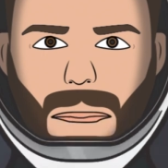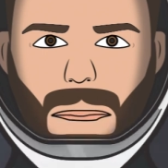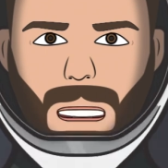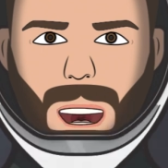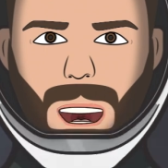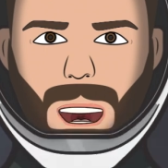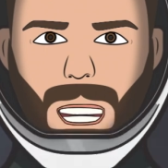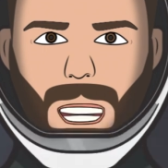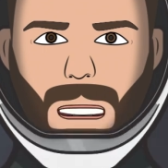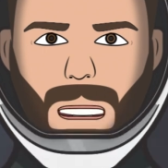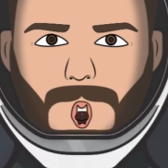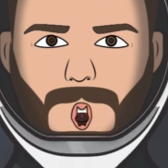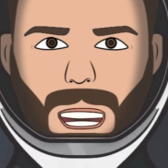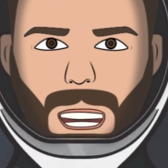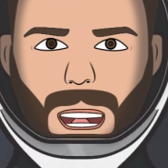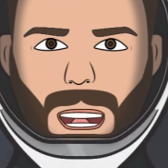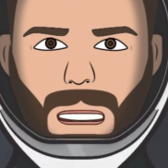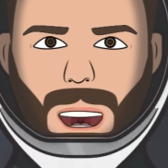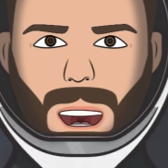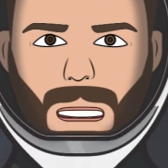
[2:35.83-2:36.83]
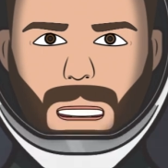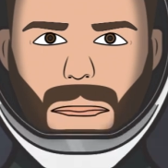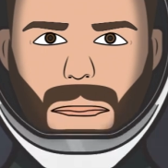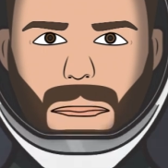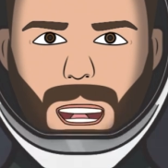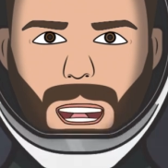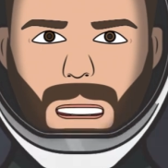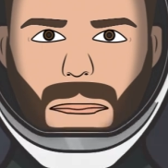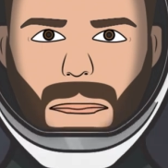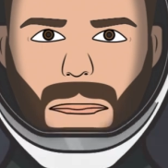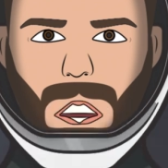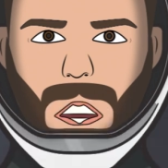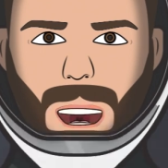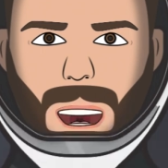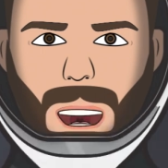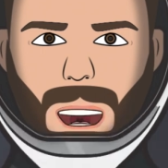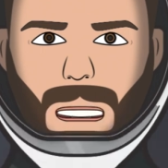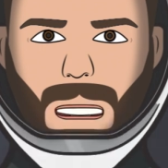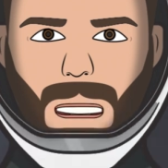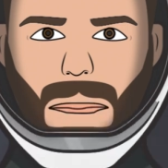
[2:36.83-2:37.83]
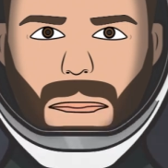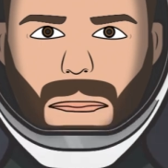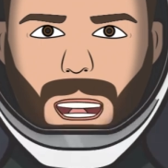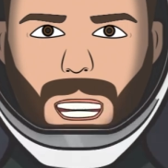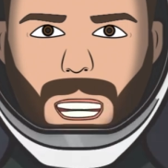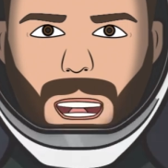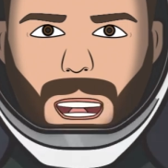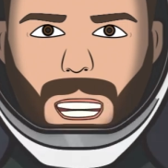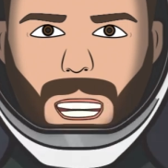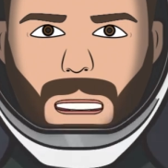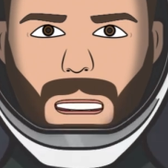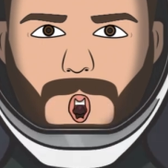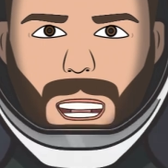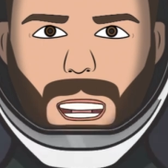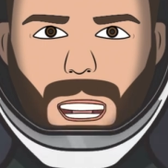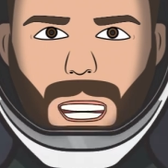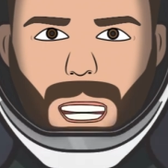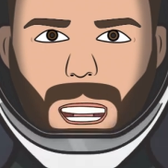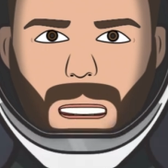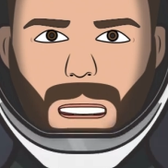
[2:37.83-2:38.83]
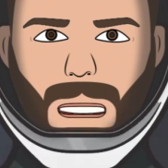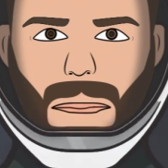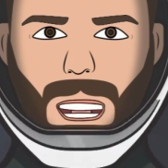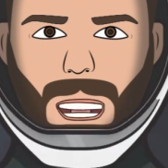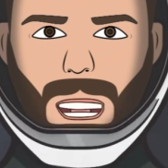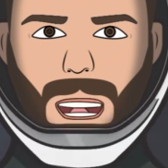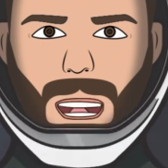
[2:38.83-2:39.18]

As always, I have to say thanks to Nick Ansuini for being